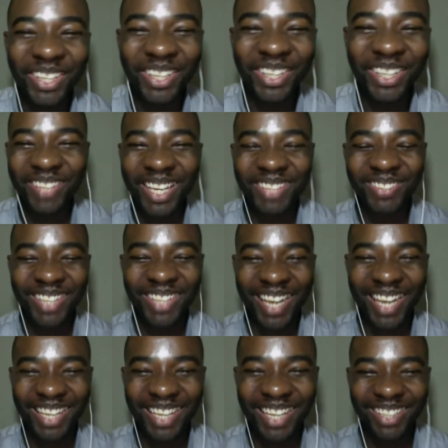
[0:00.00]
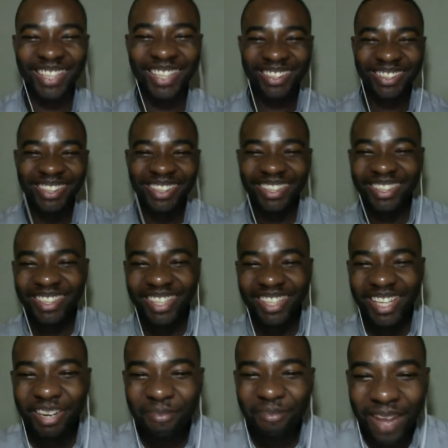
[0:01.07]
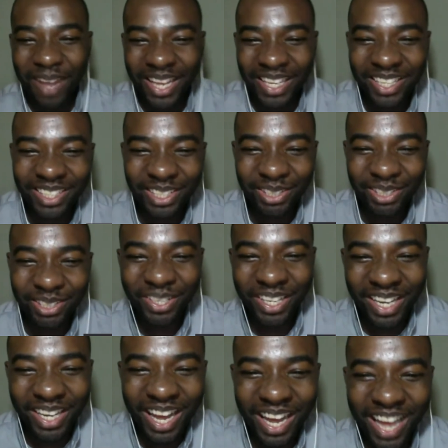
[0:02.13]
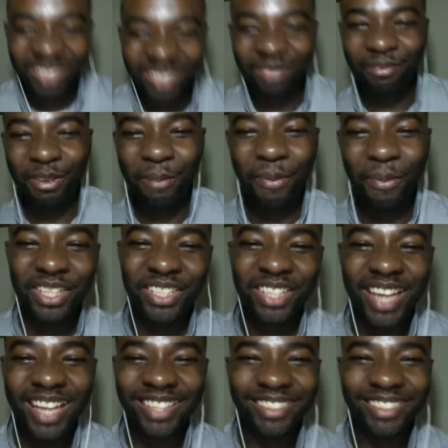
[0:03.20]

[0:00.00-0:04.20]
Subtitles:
Thanks for that, Johan. And Mali, you want to add some few points to that?